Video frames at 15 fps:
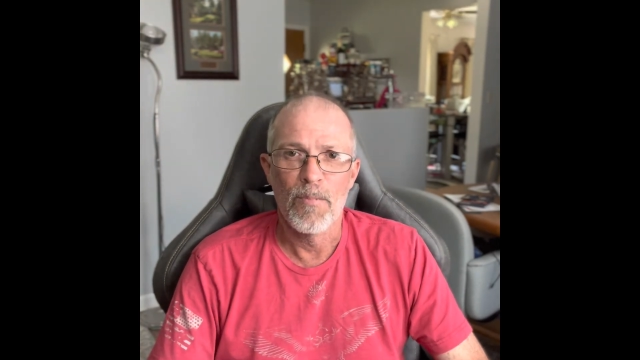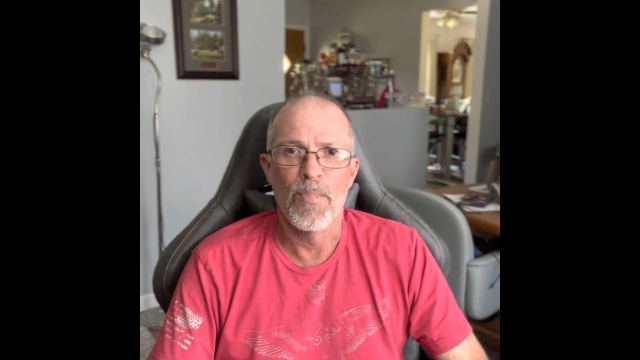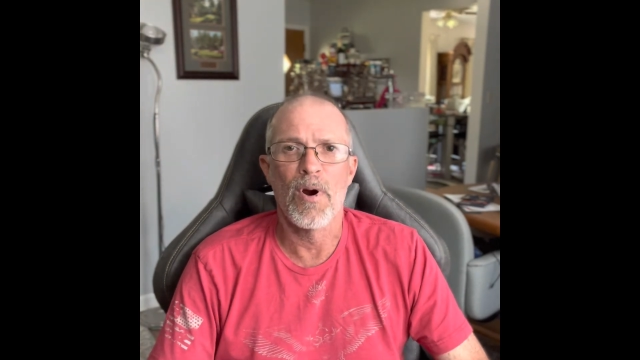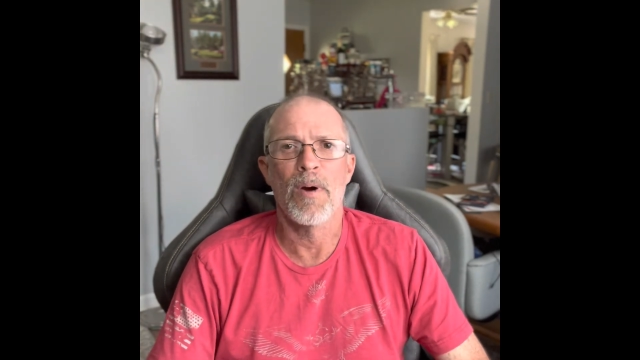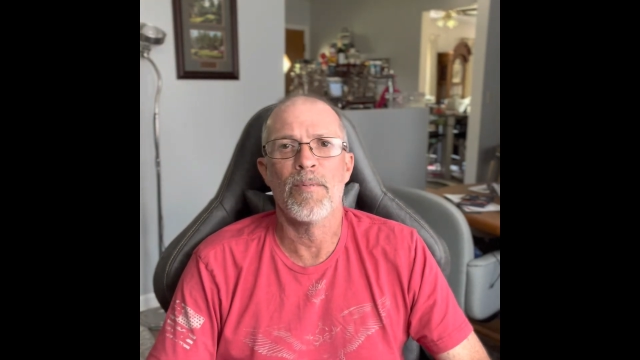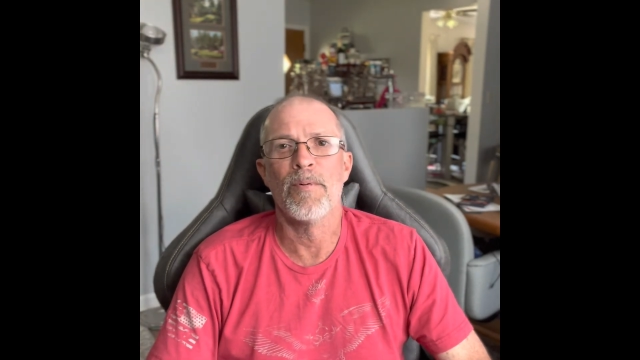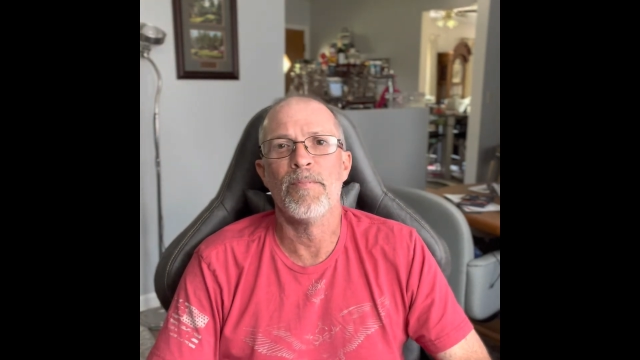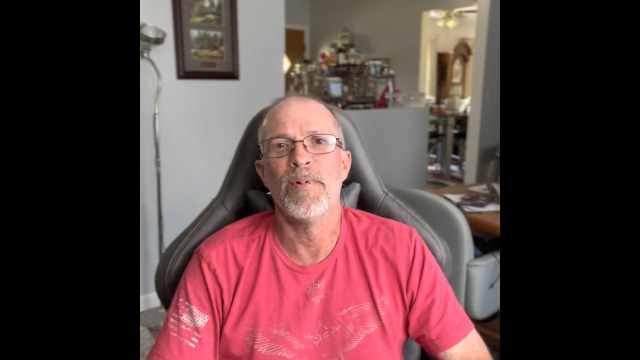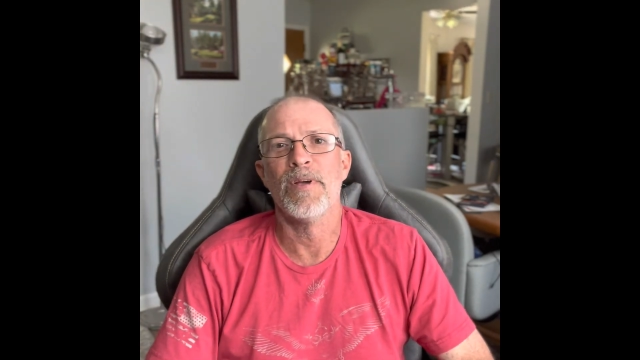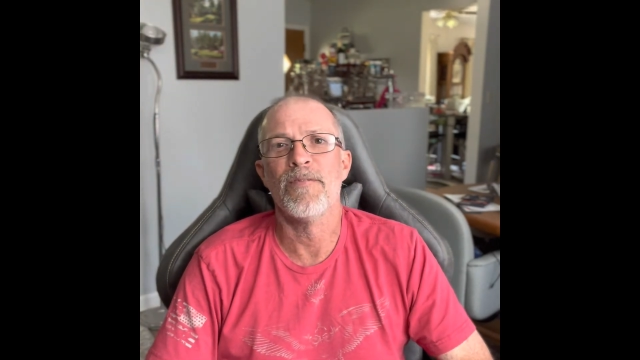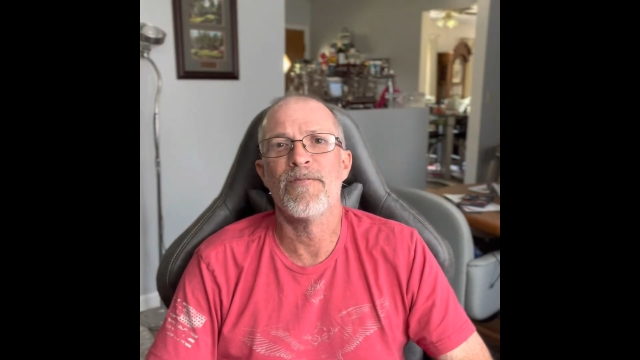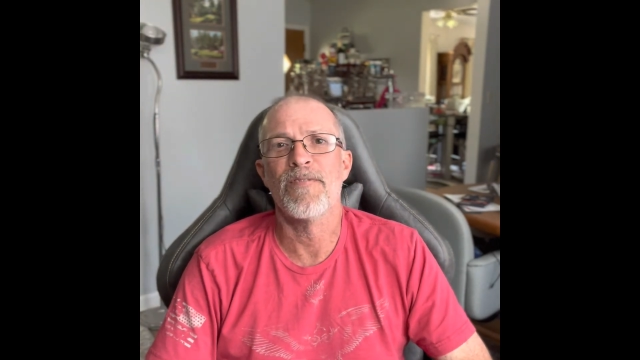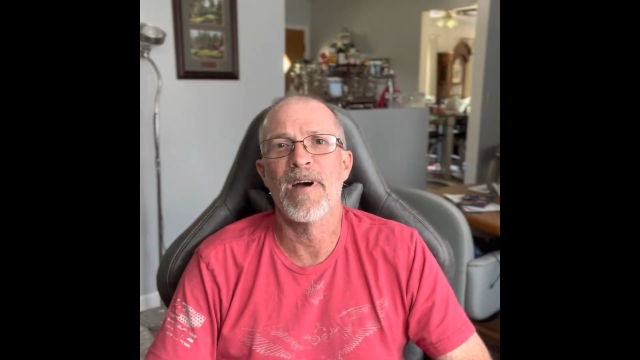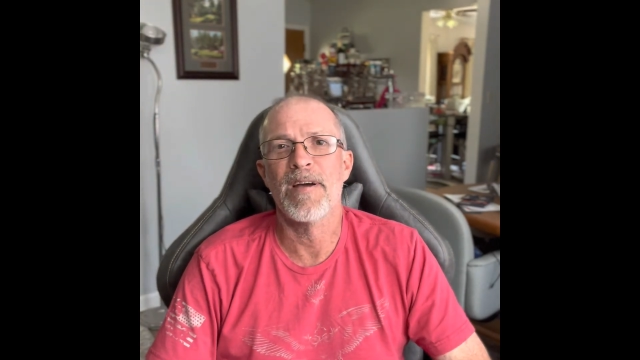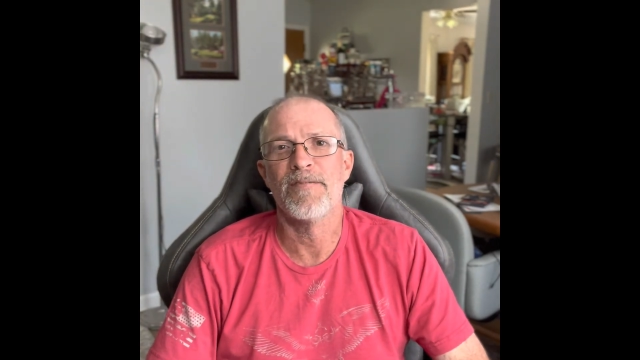probably
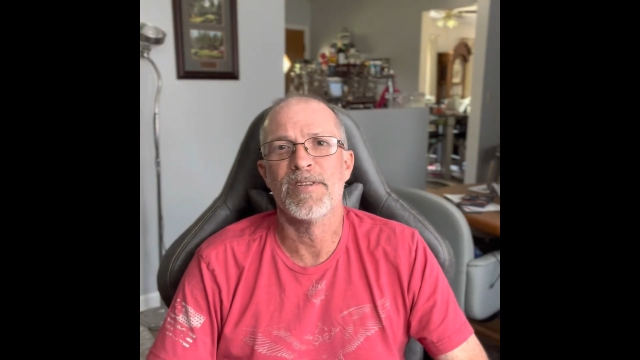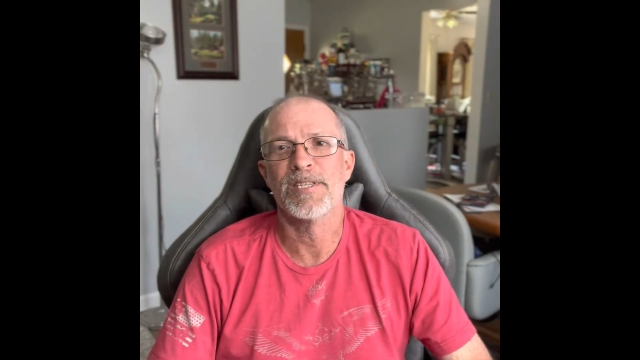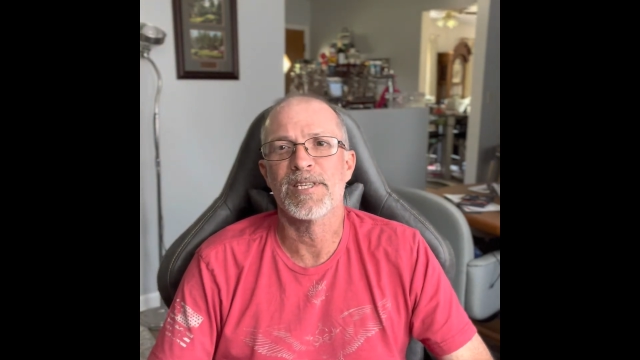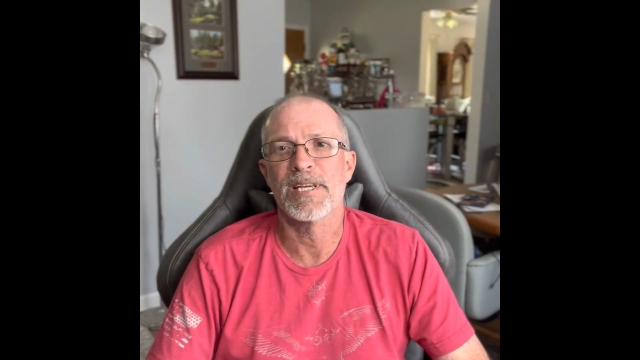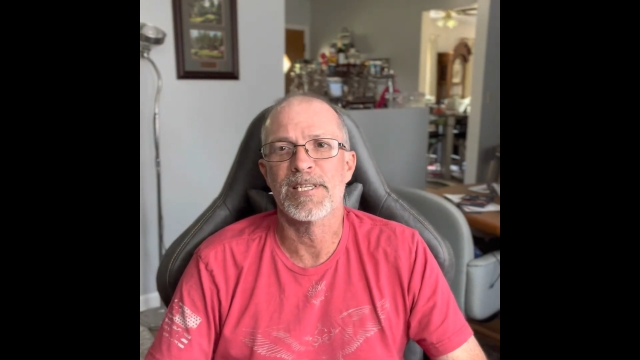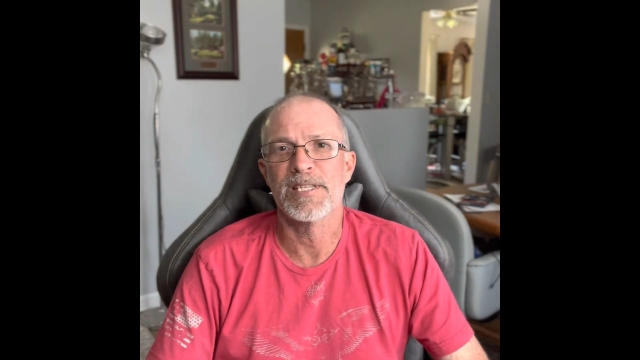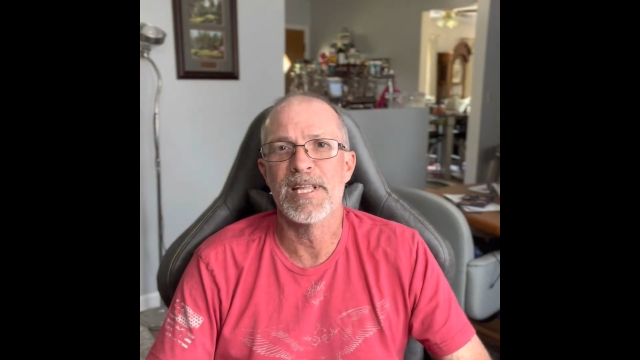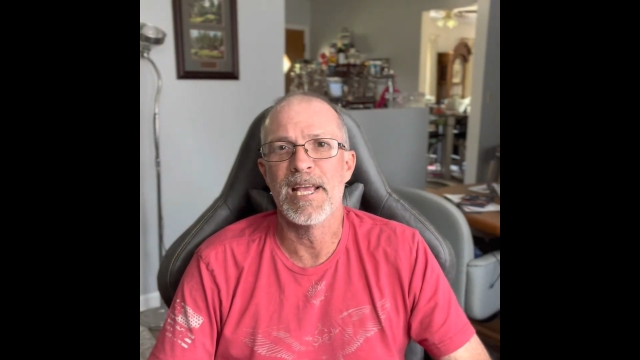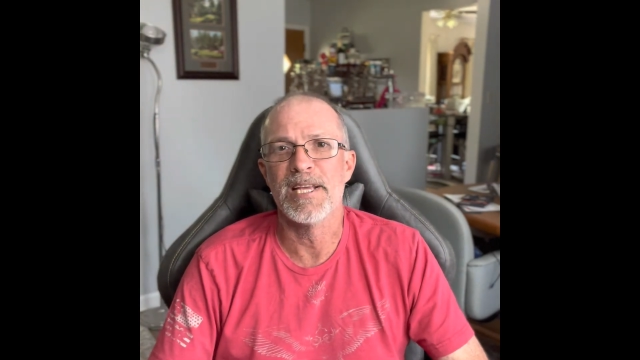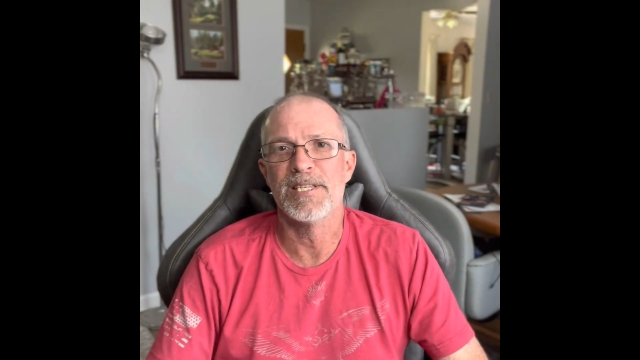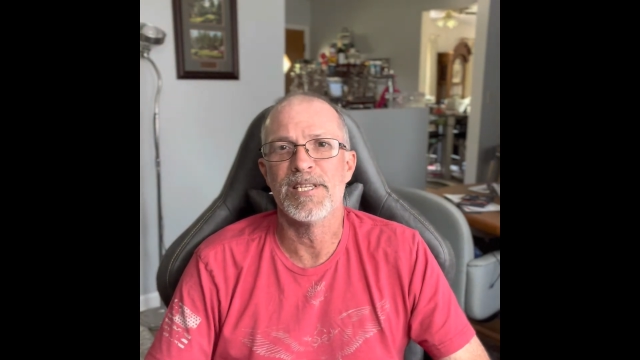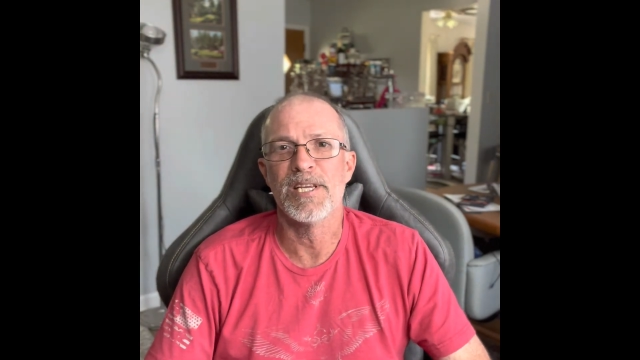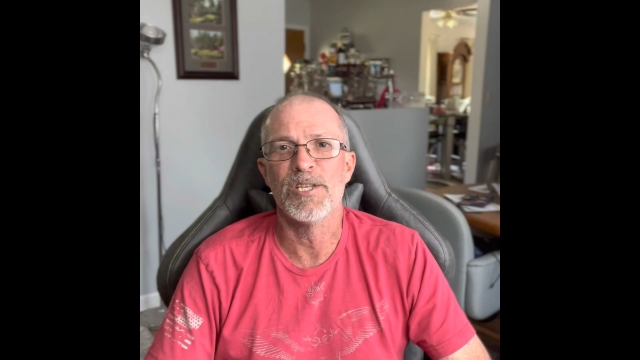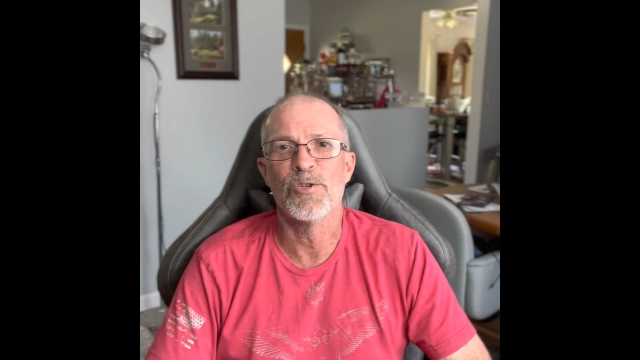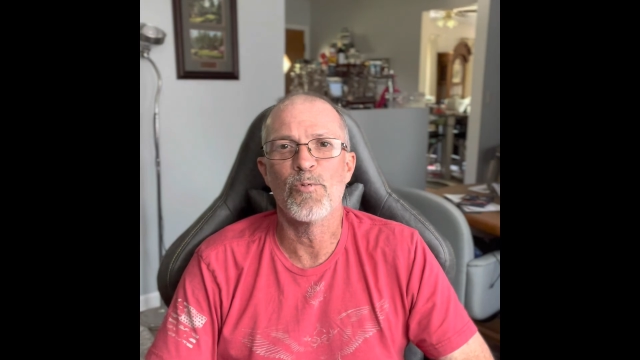5 to 6
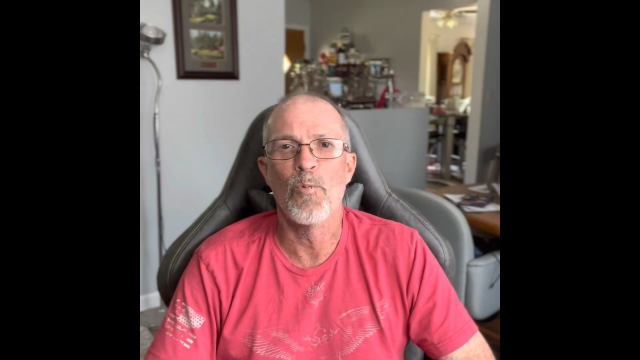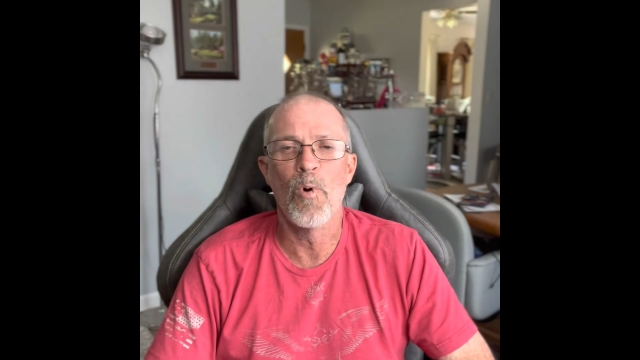days each